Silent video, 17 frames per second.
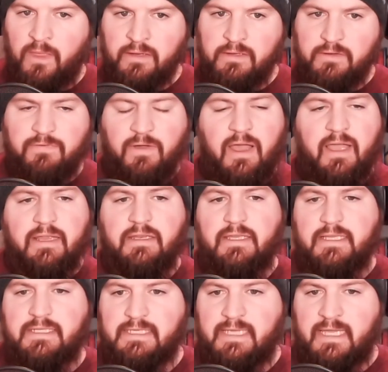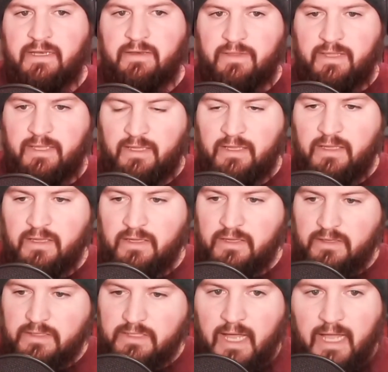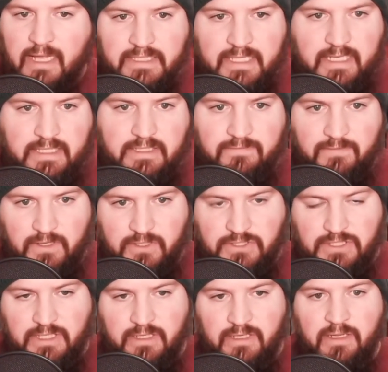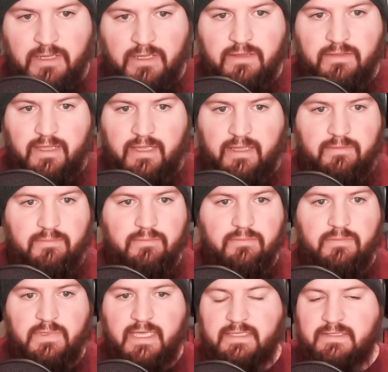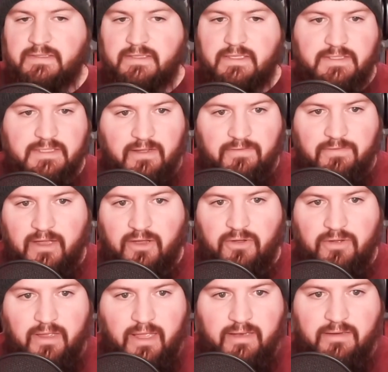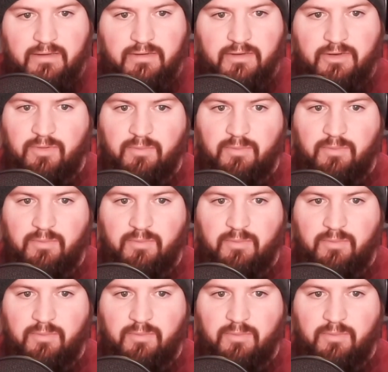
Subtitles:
defined. It's in the context function that gets the stuff out and,